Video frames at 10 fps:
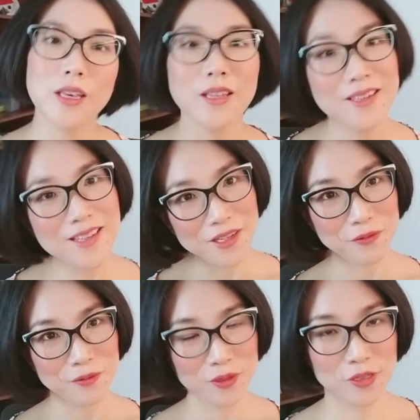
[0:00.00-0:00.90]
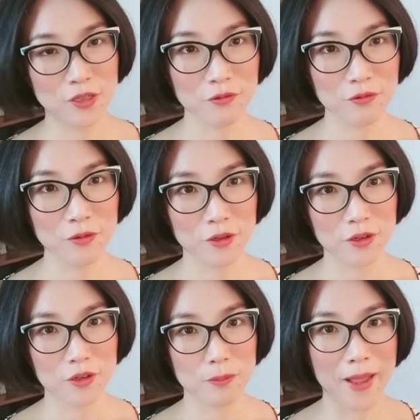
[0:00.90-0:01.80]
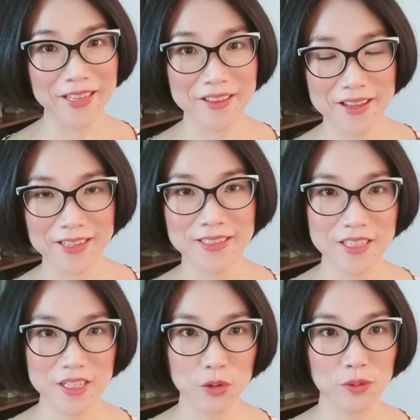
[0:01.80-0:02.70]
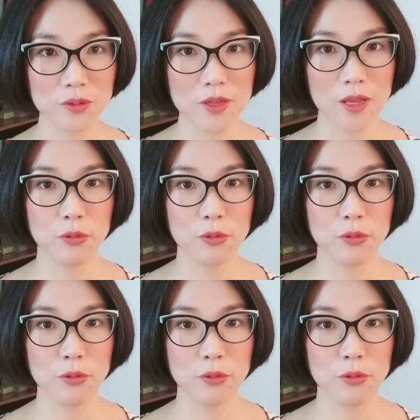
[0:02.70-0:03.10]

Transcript: Instead of searching for ByteDance news, I